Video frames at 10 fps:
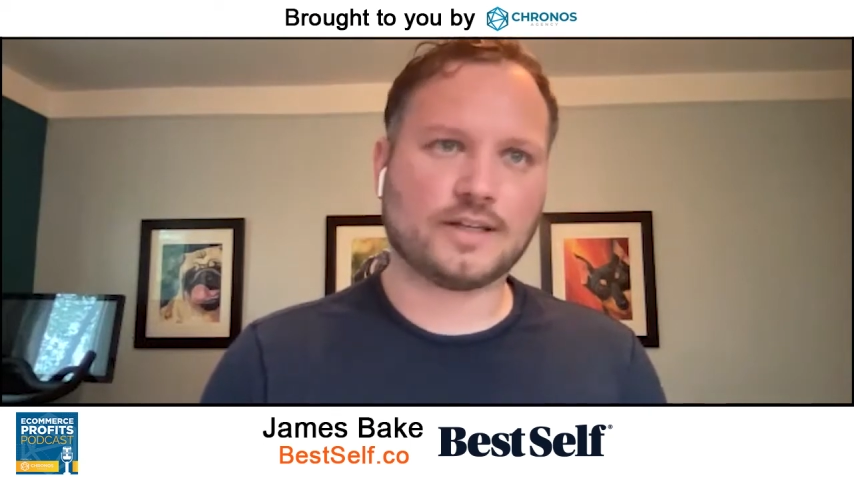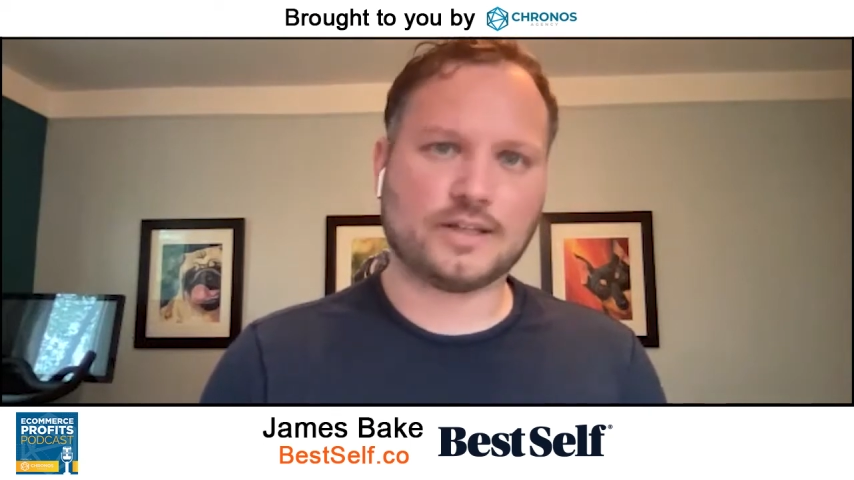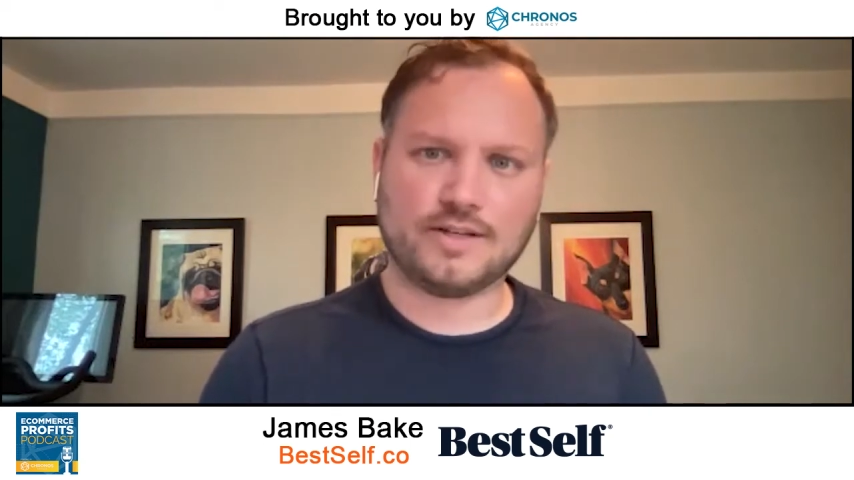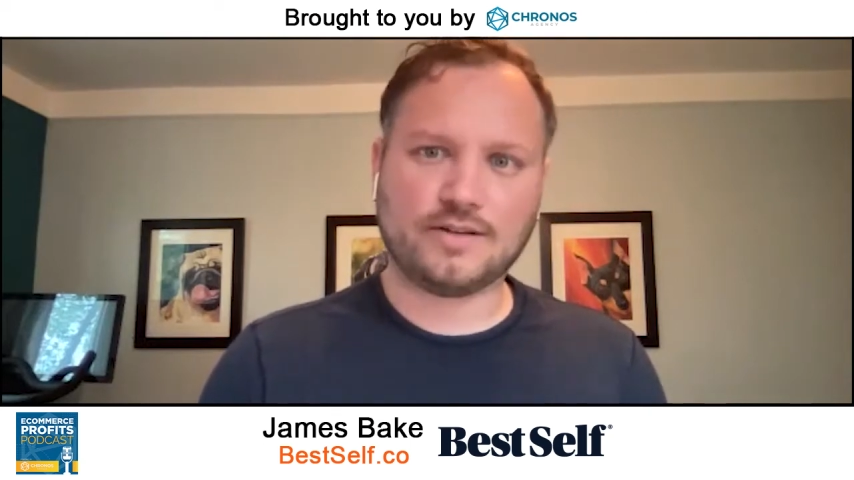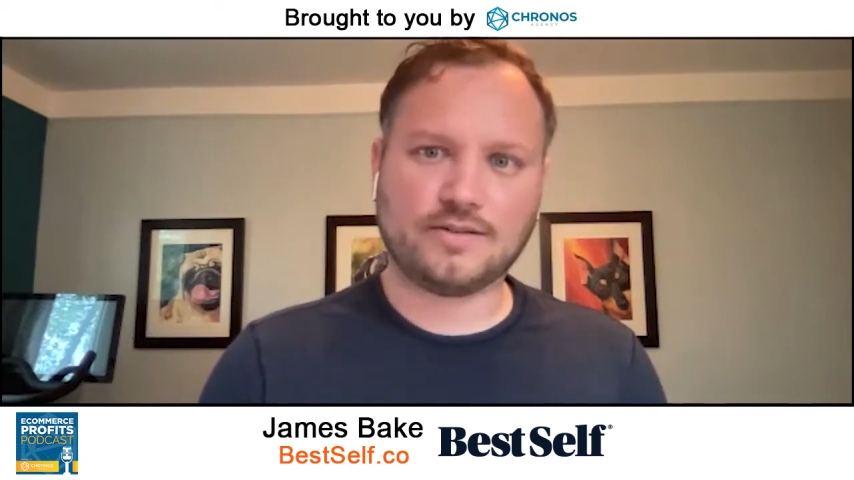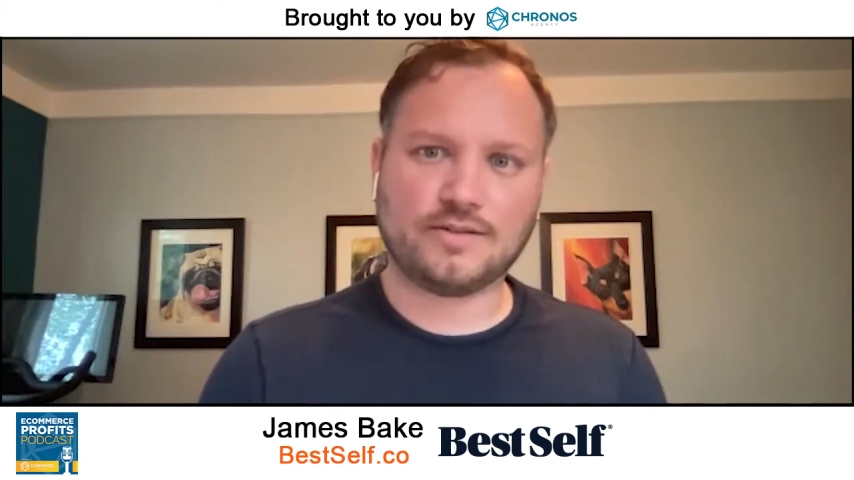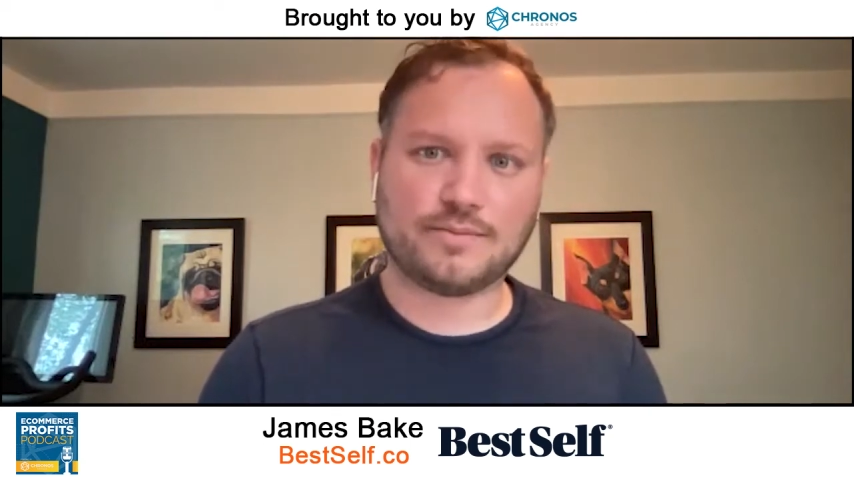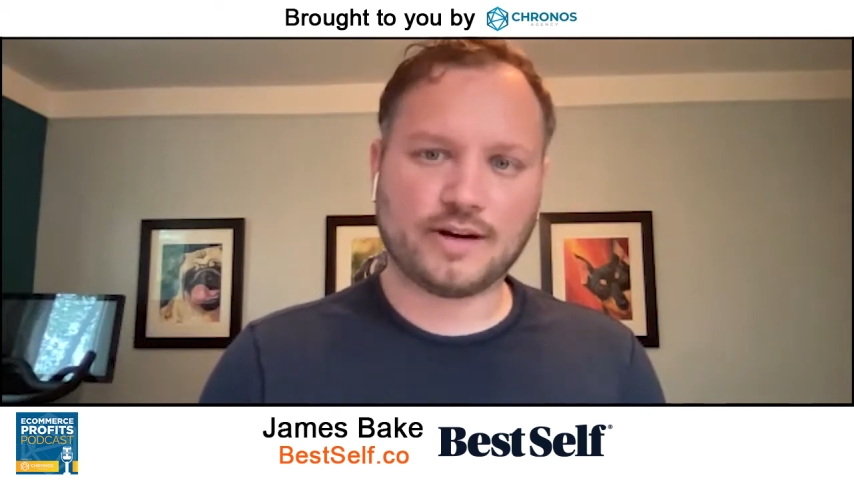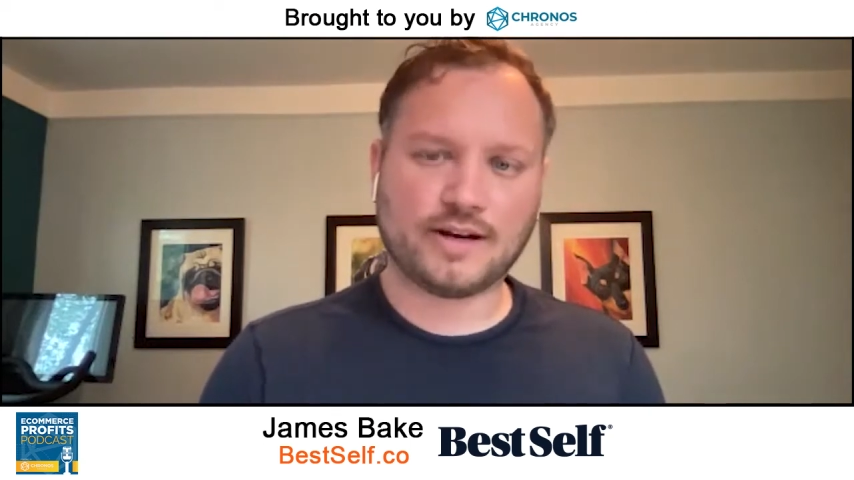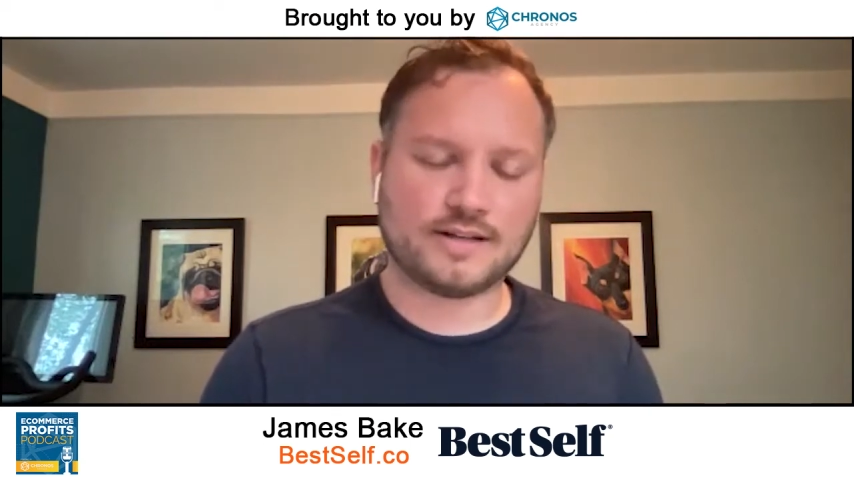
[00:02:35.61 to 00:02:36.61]
like utility
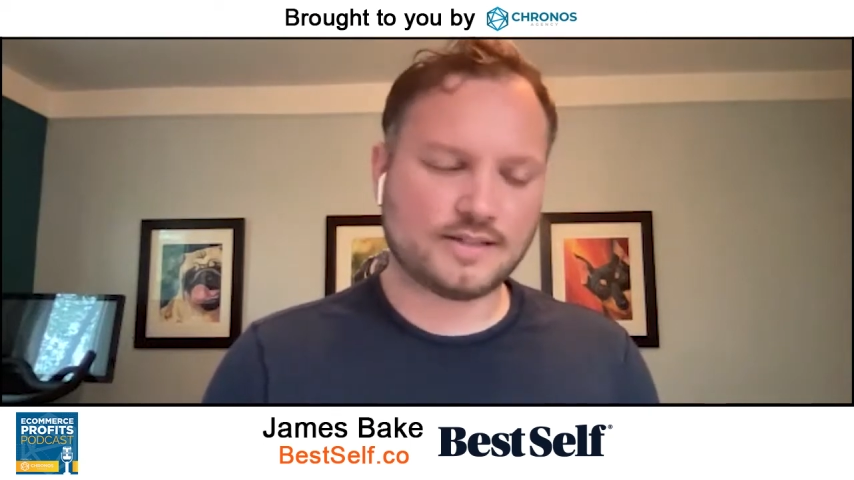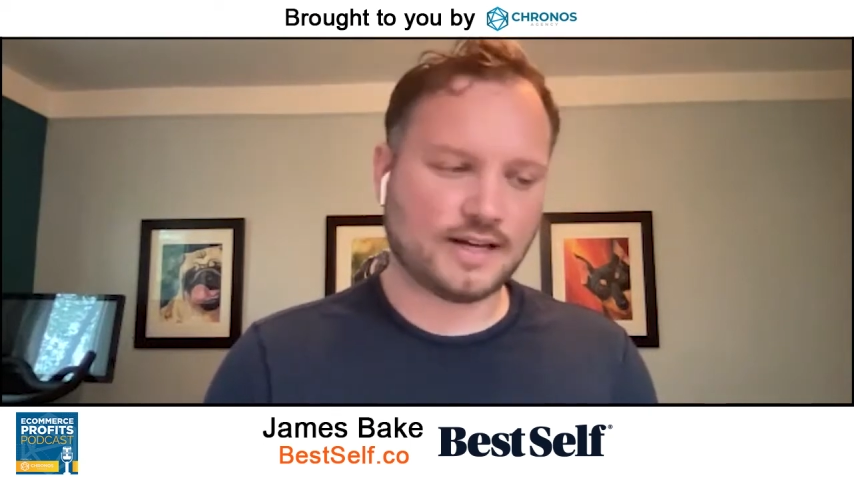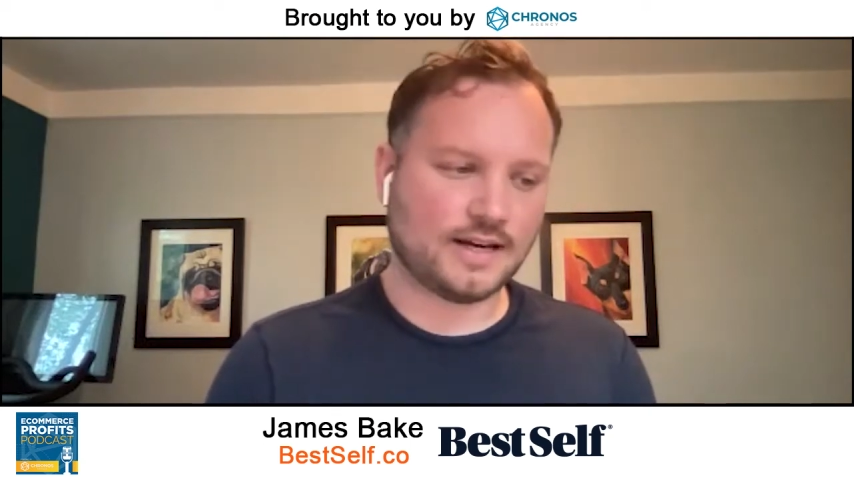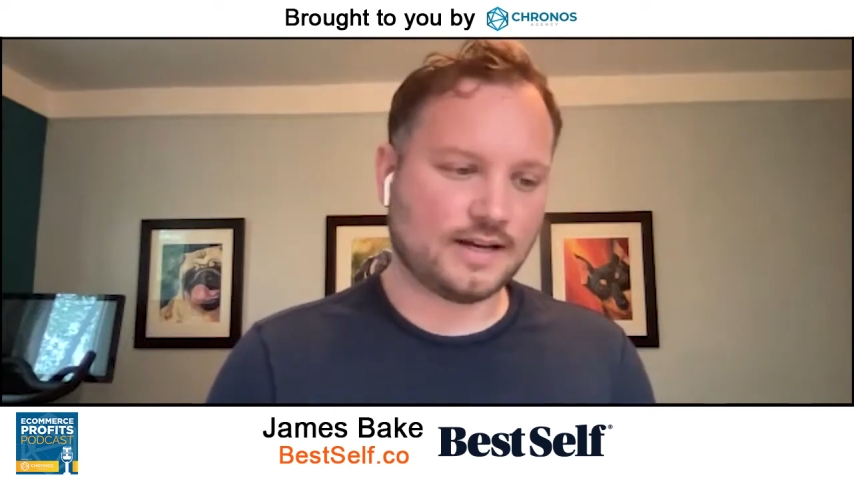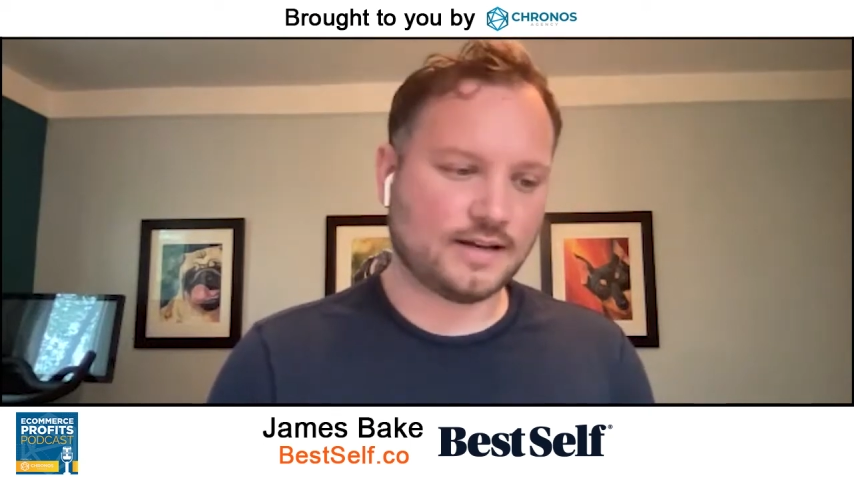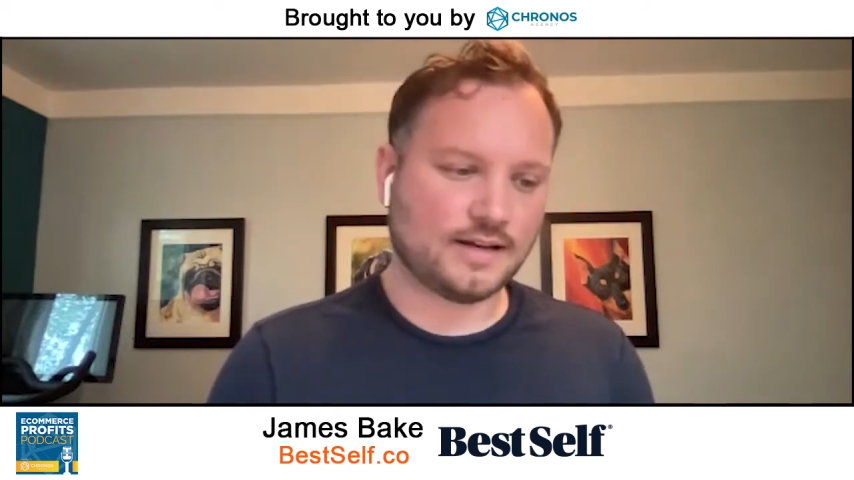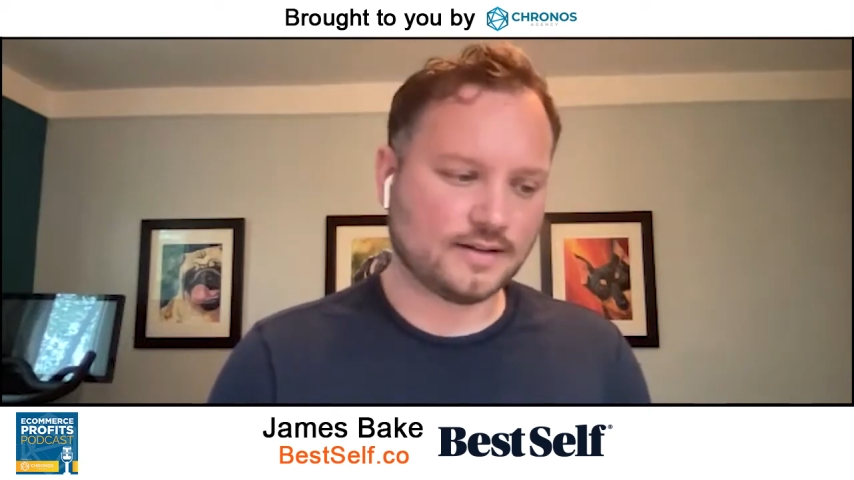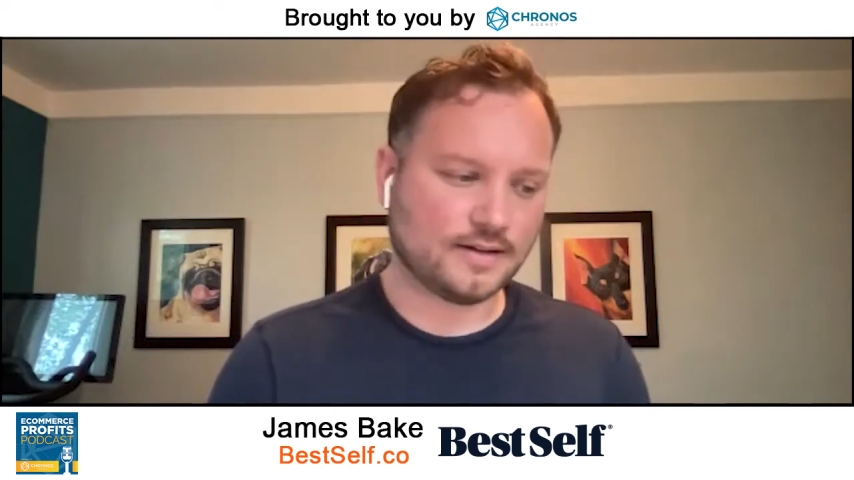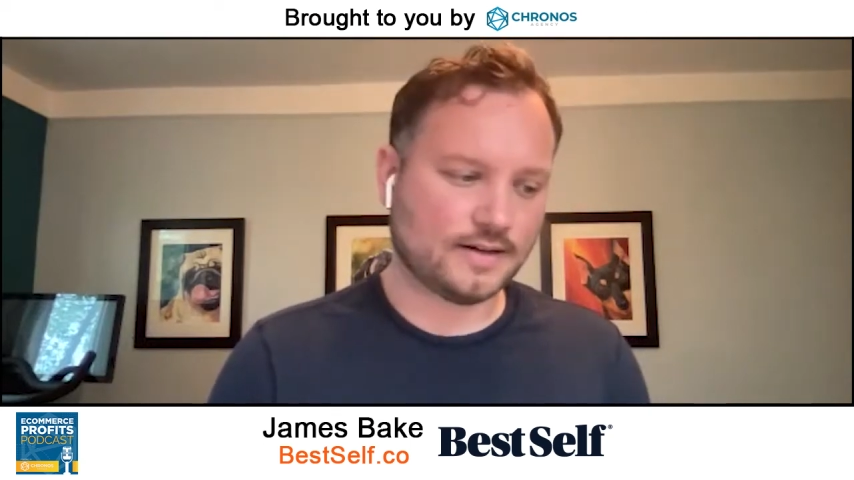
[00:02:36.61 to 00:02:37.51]
brands and